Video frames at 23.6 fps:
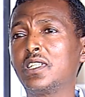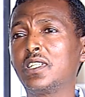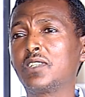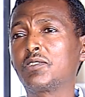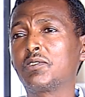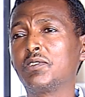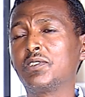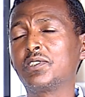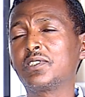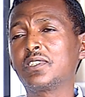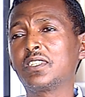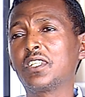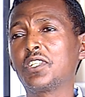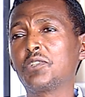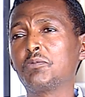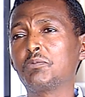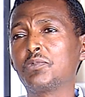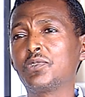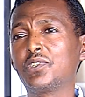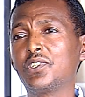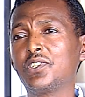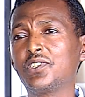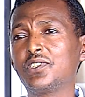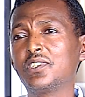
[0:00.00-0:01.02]
the Contract
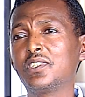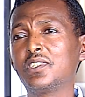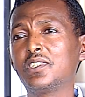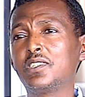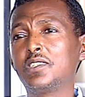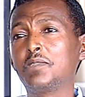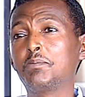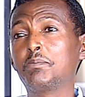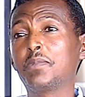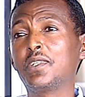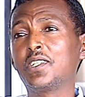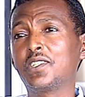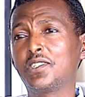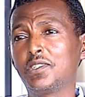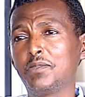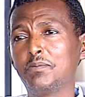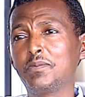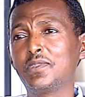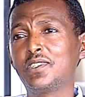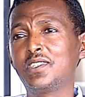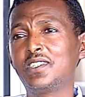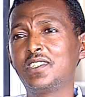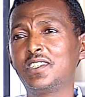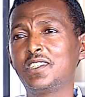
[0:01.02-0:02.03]
Administration
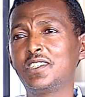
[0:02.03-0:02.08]
Department.